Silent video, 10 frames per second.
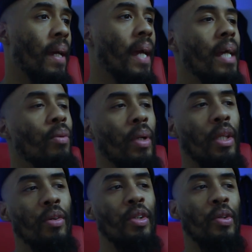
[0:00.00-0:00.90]
And
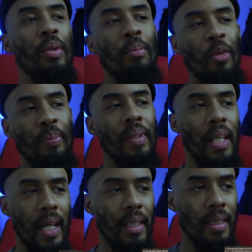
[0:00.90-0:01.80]
when you're doing movement
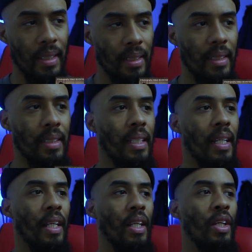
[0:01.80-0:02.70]
like this,
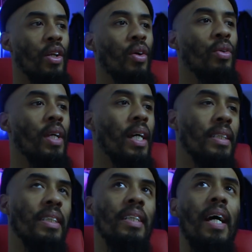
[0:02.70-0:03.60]
you know,
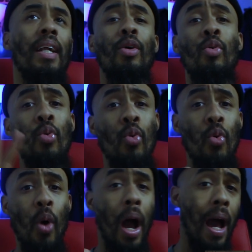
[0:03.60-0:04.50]
yes, it's not a
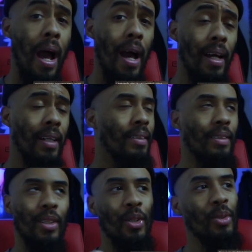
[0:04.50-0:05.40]
ooh, ah,
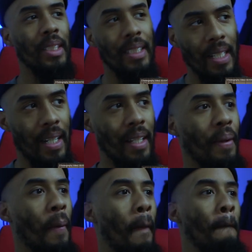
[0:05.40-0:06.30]
no, it's not.
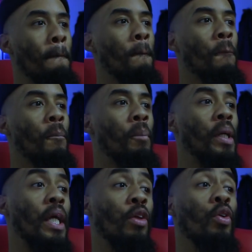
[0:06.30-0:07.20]

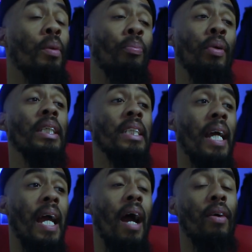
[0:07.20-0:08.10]
But you can
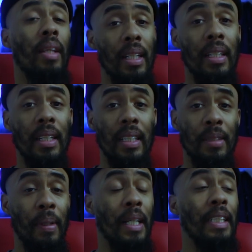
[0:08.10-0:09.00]
appreciate how clean it
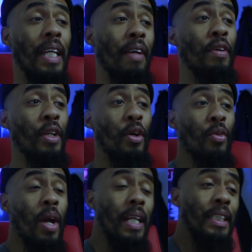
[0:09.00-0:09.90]
is, because even though
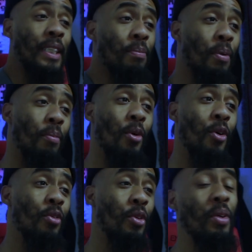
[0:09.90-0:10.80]
you got a simple
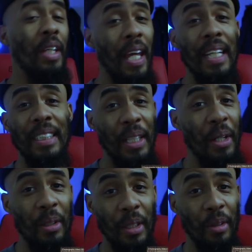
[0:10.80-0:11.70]
move, you can
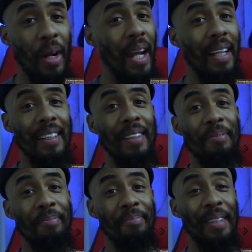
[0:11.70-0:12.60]
still look raggedy.
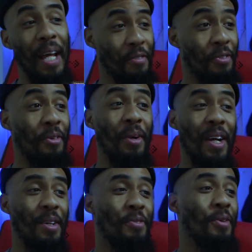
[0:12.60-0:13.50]
Like, for
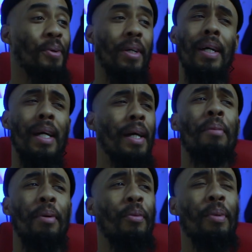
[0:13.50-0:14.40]
real, for real.
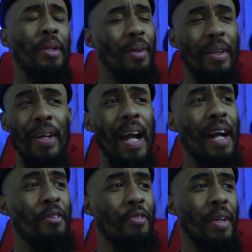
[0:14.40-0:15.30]
People be doing
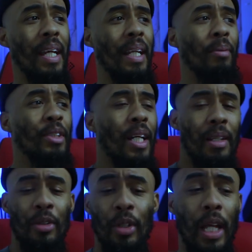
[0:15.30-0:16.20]
choreography and they be
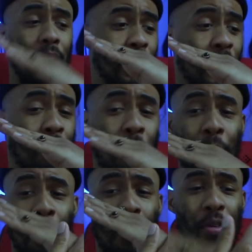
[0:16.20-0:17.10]
trying to do like a simple
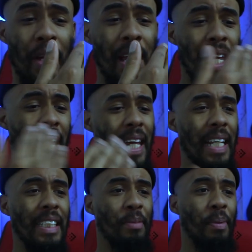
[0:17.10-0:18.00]
move, and
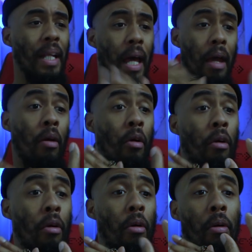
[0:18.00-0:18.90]
it just be like,
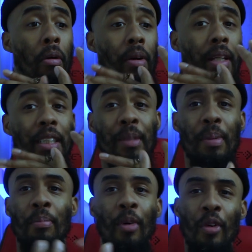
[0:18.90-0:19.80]
just
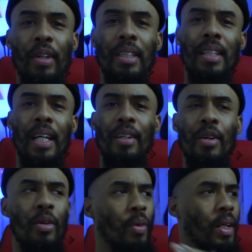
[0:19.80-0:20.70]
be moving. It's like,
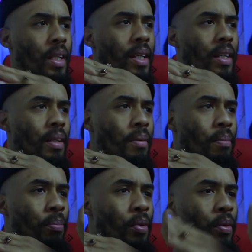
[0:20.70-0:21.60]
no, clean.
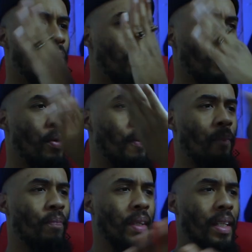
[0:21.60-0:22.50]
Boom, boom.
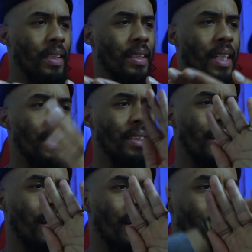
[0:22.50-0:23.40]
Take your
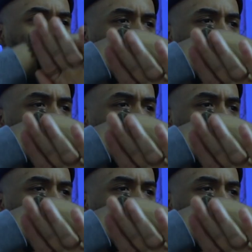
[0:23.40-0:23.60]
time.